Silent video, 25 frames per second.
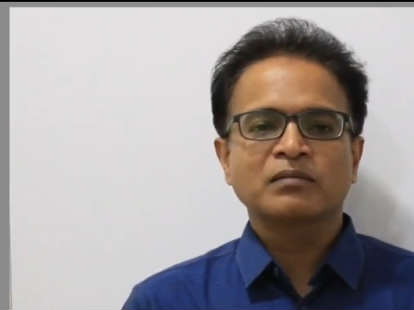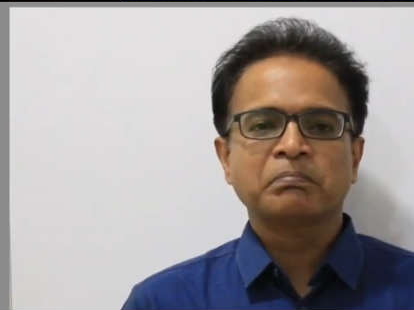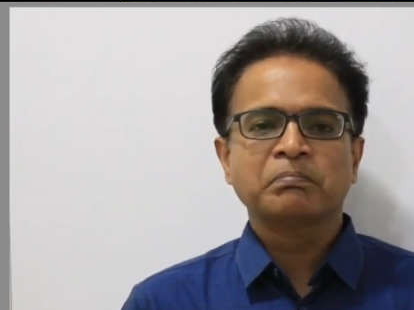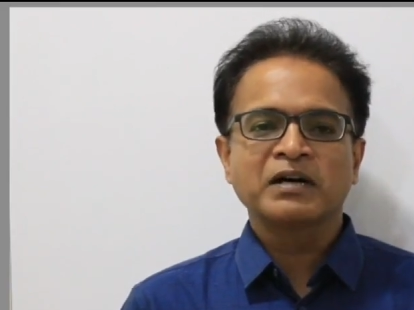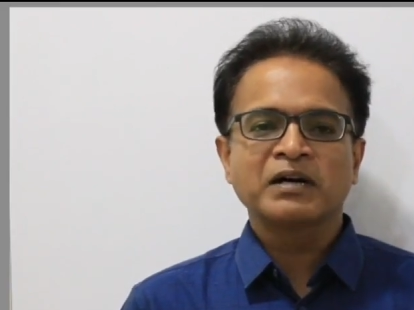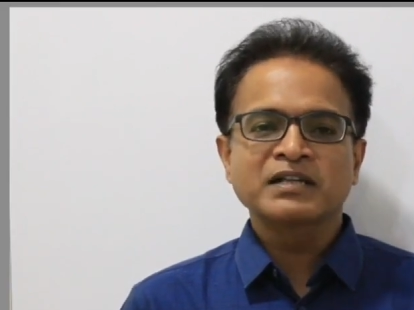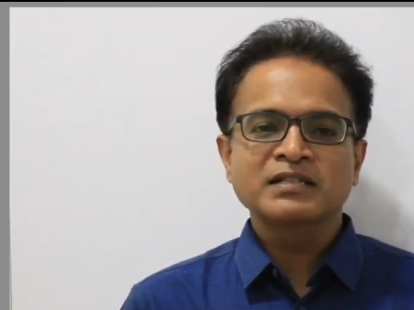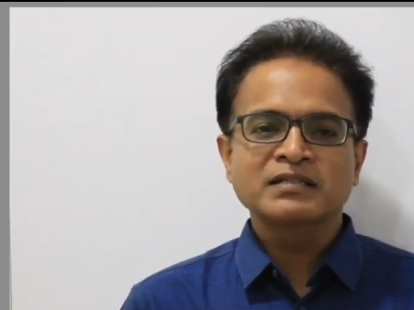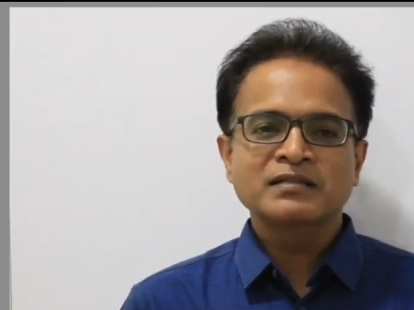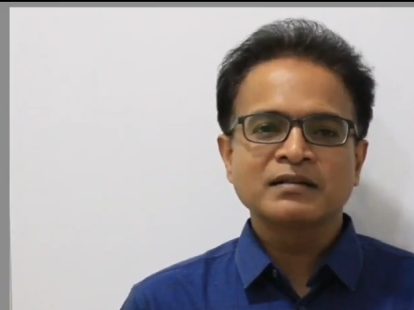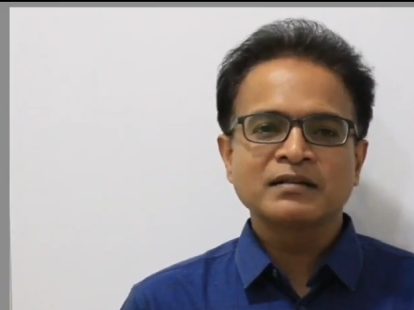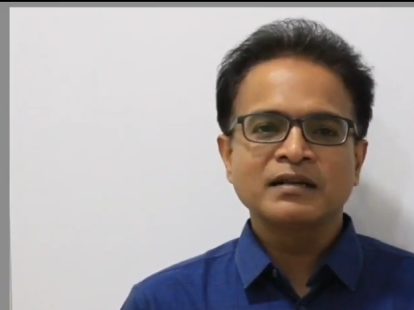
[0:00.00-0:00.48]

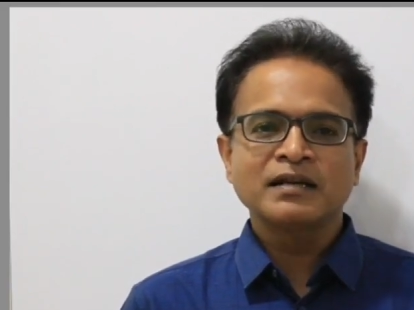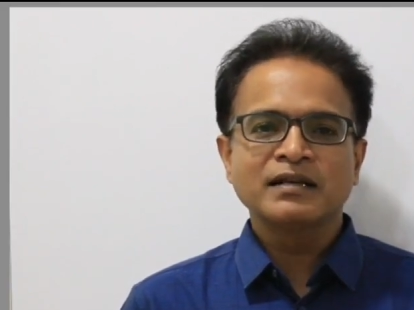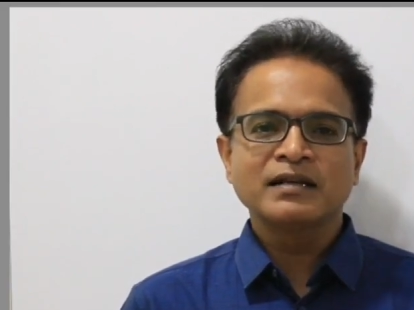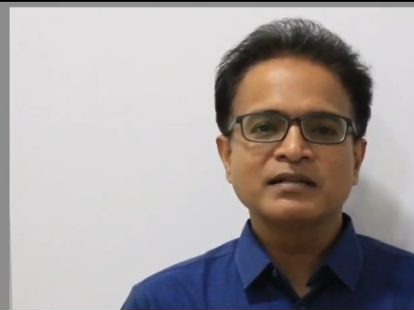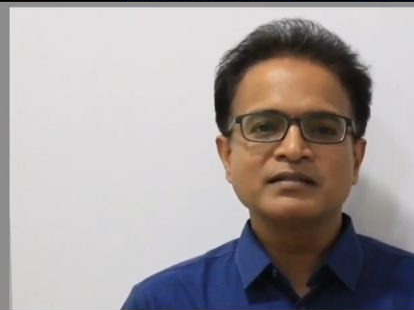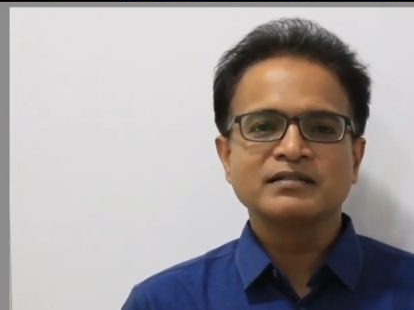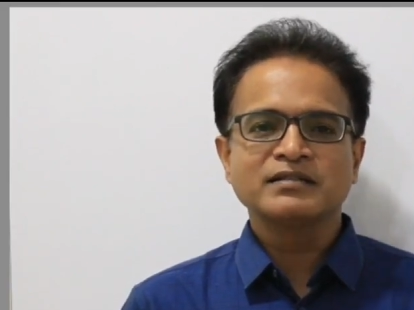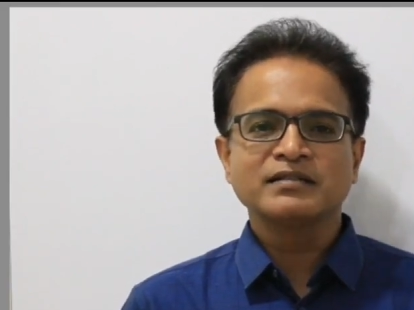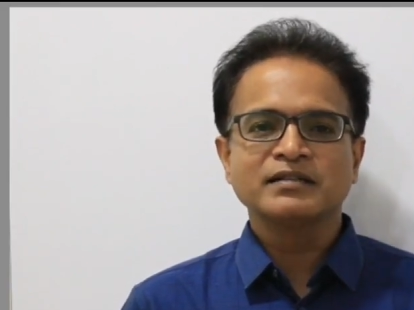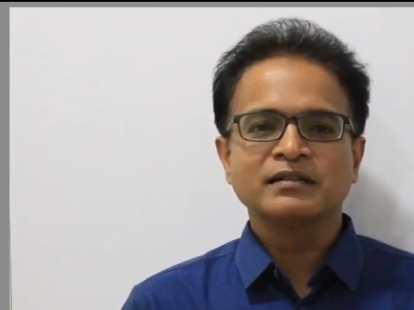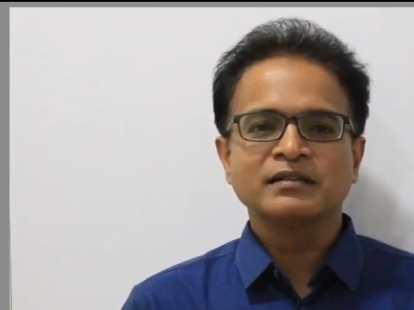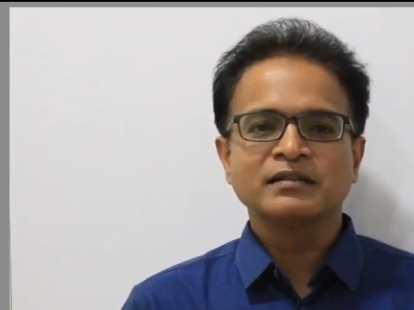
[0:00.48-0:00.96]

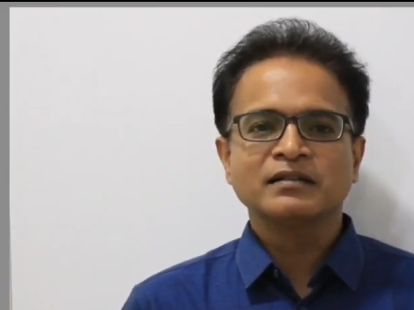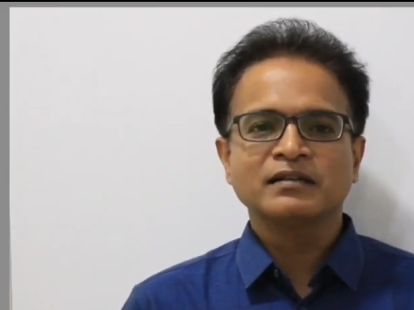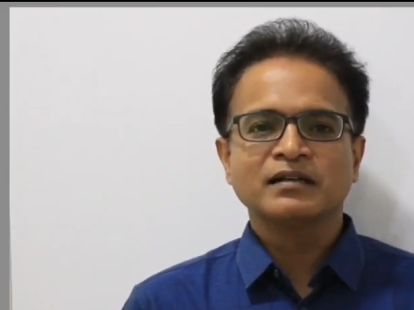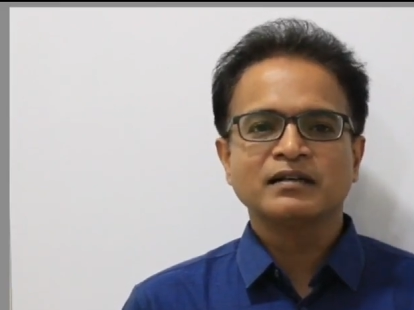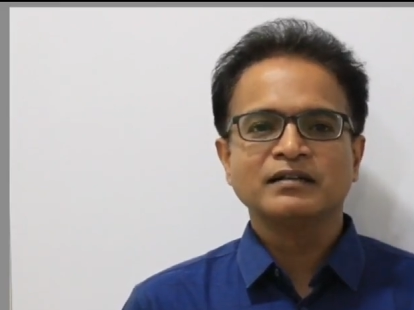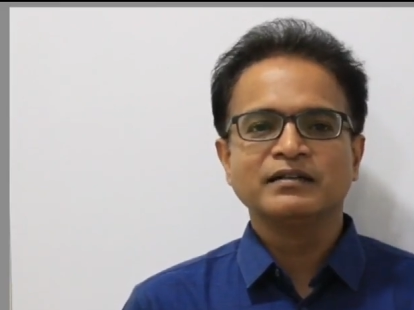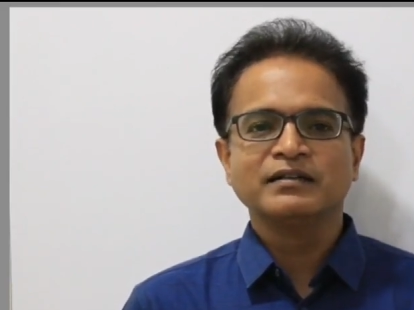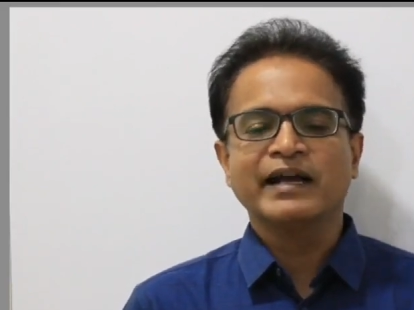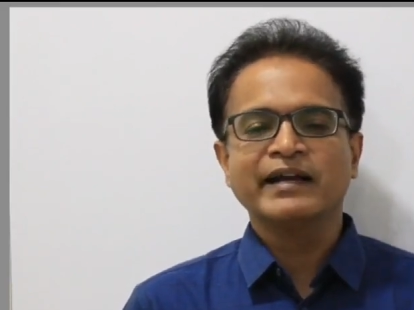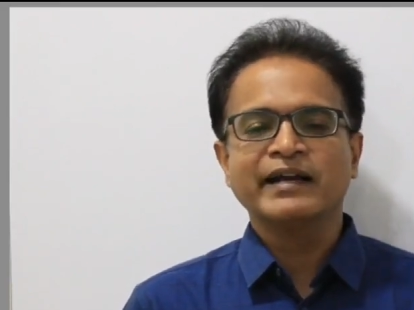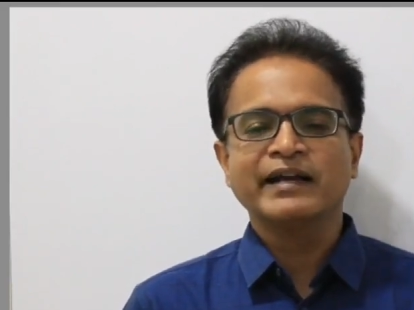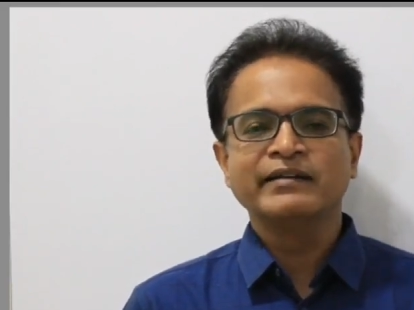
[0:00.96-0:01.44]
personalizing
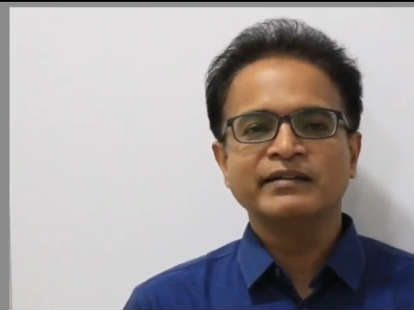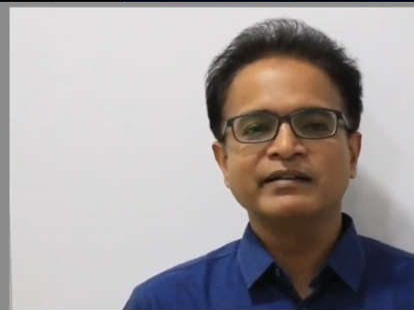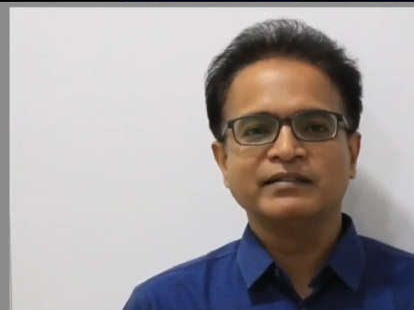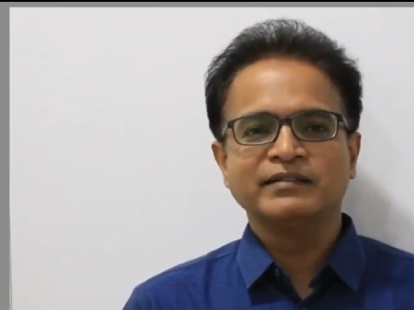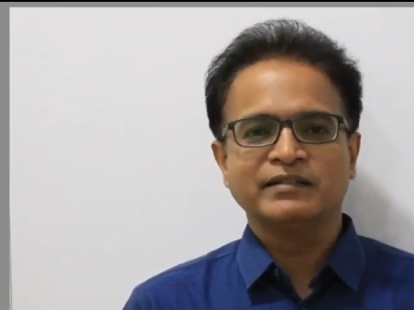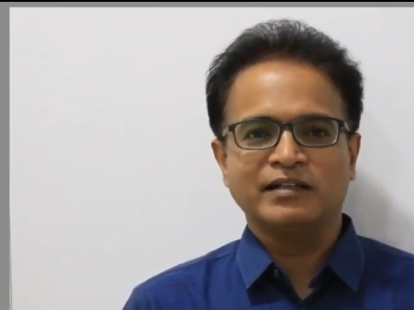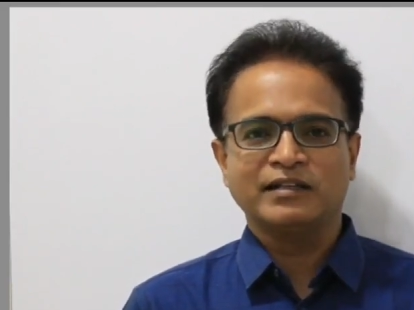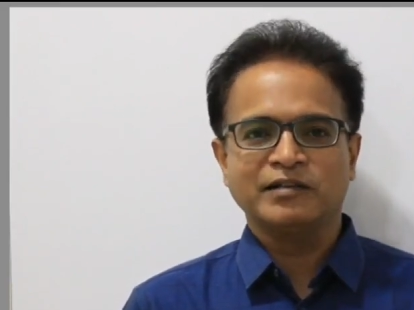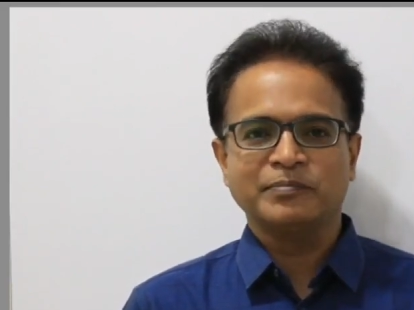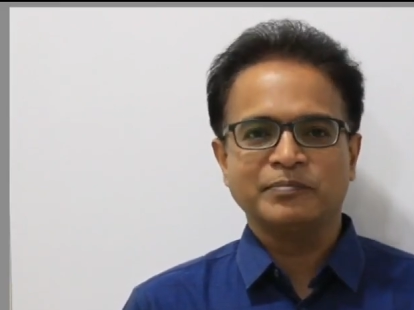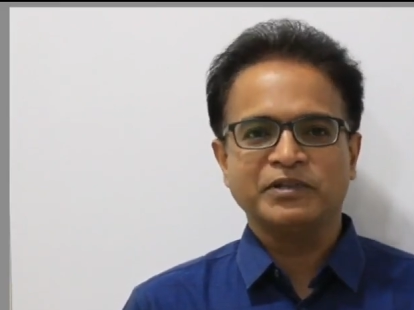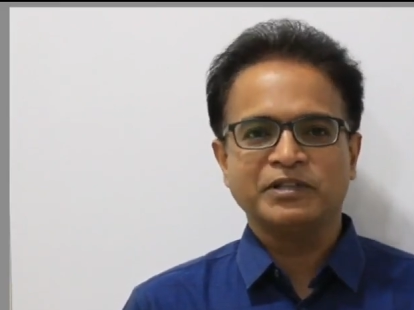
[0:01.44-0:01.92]
dietary
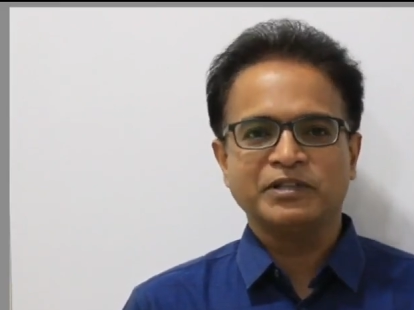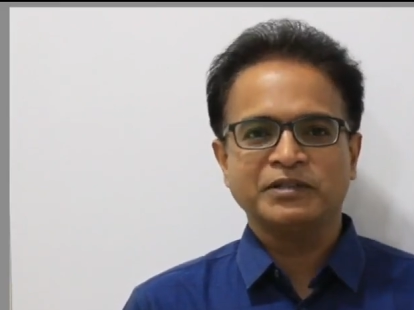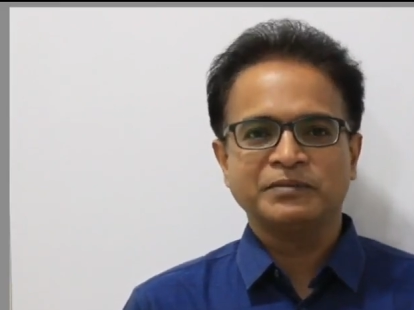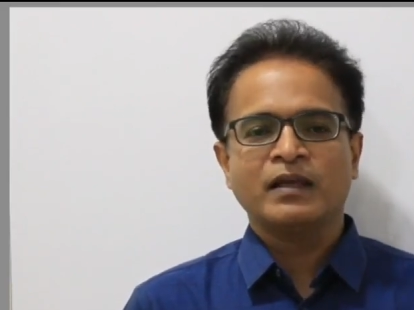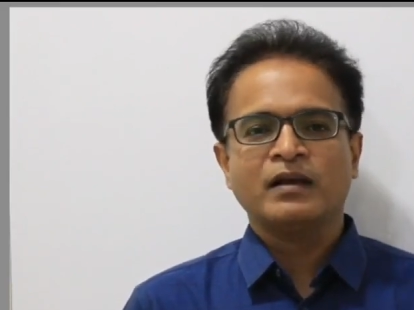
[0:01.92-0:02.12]
therapy.